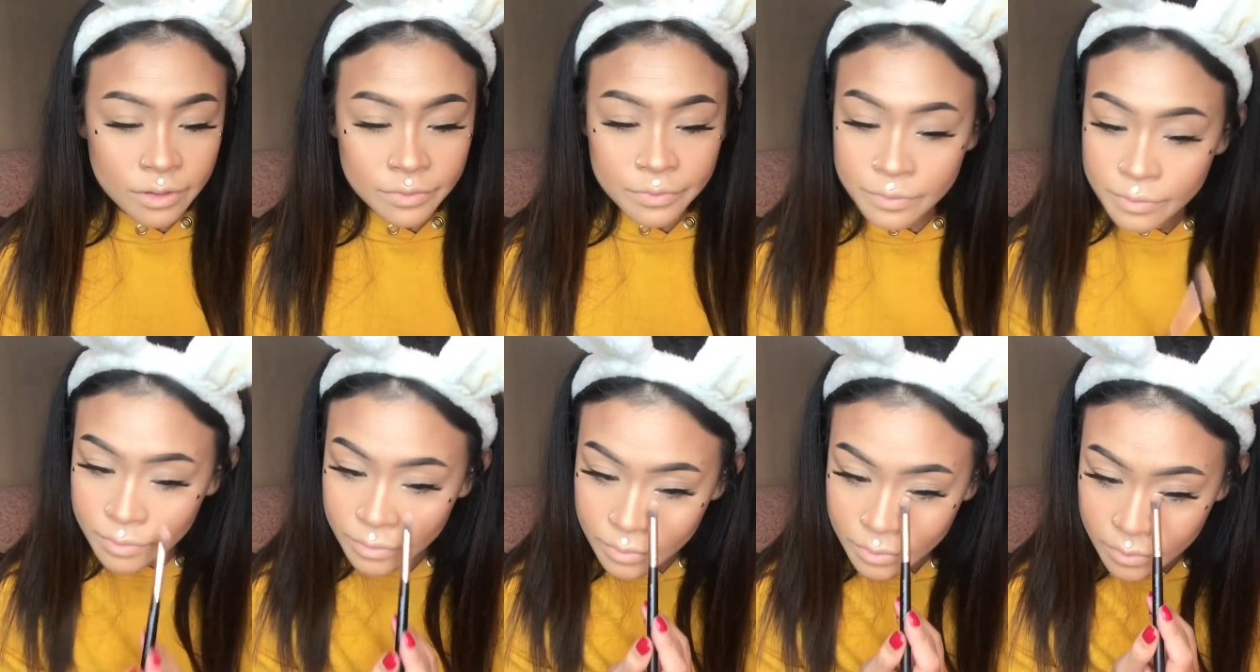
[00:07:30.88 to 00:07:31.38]

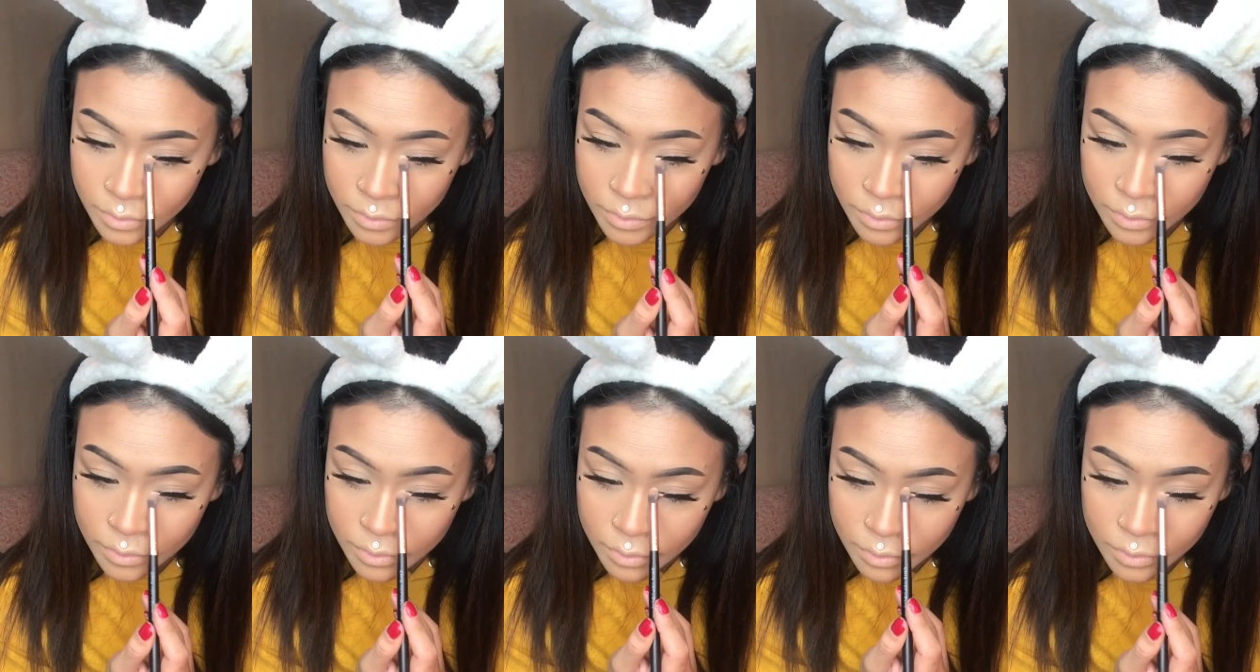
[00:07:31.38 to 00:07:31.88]
Just
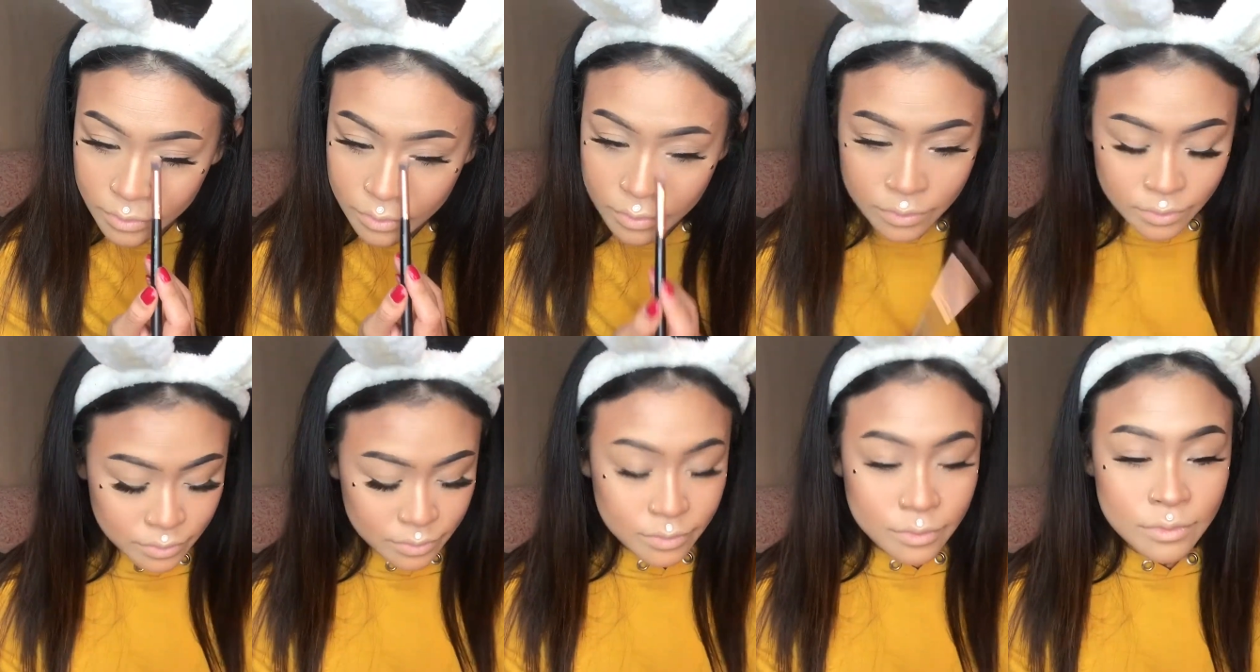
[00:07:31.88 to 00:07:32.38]
highlighting my inner
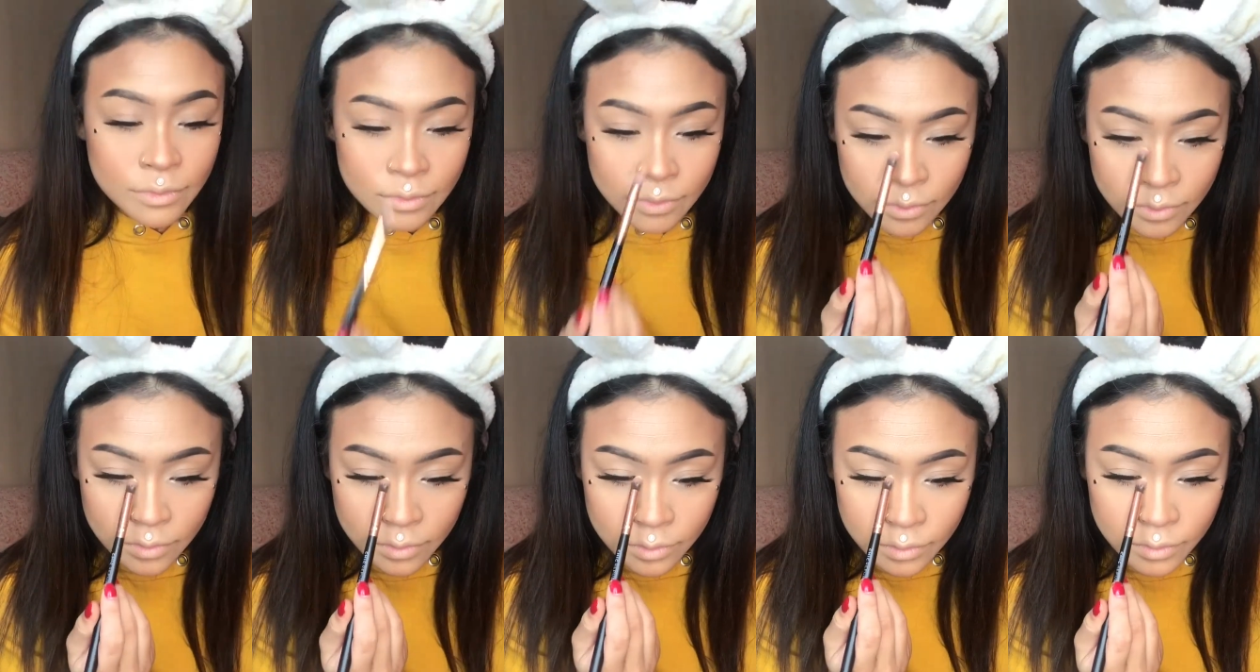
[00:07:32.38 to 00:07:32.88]
corners with the
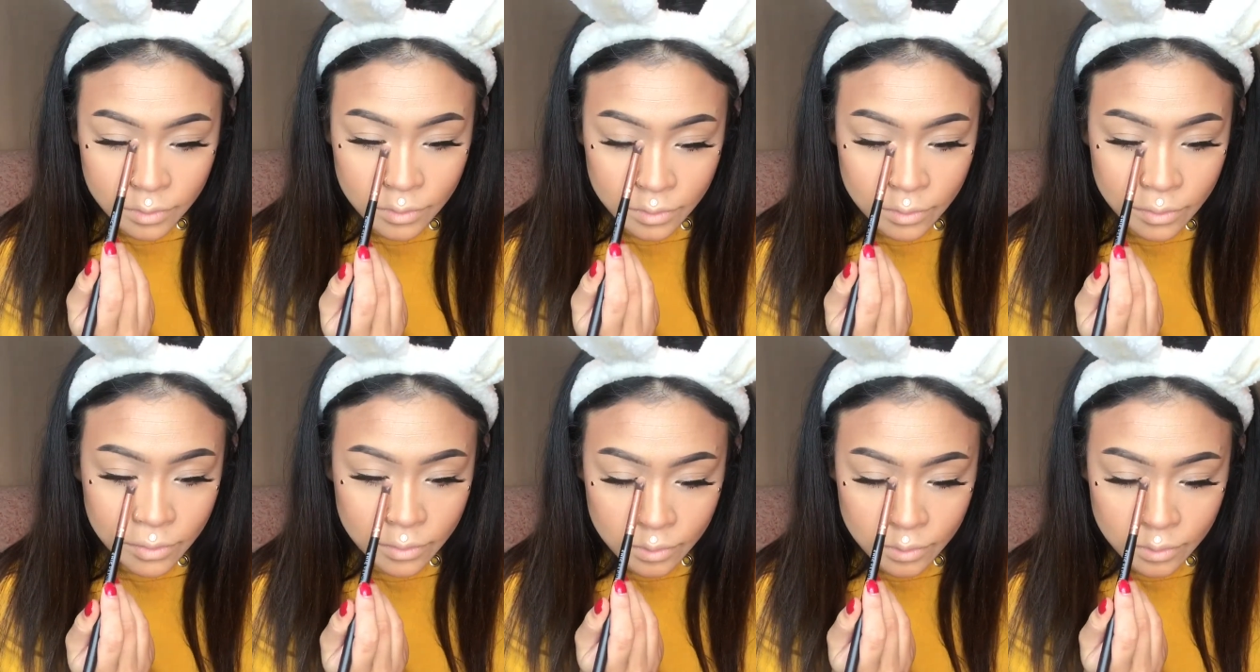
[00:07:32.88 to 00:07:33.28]
same highlight.